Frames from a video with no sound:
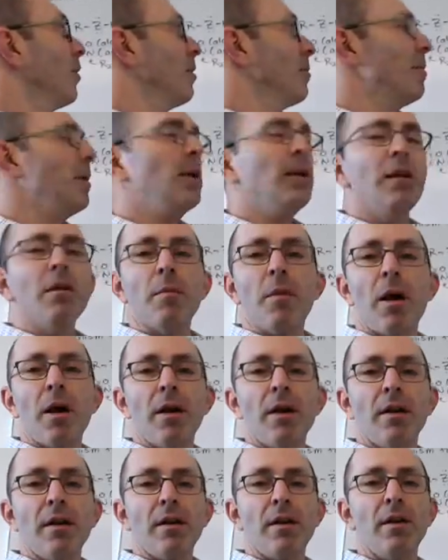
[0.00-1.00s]
an iminium
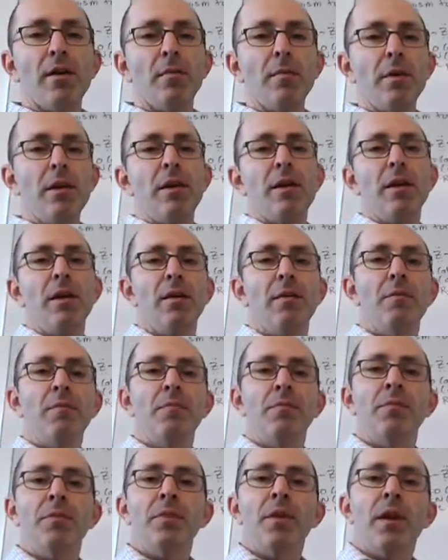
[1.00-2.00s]
ion intermediate,
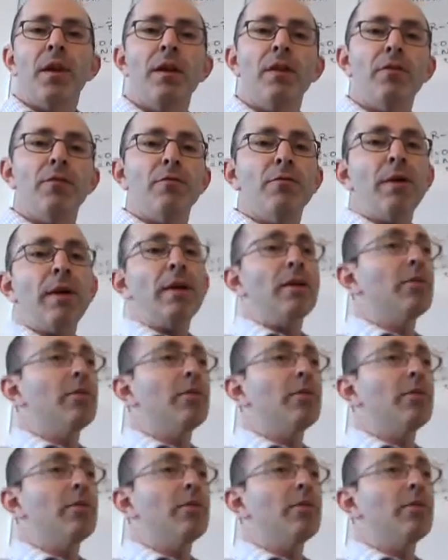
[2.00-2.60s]
and the fate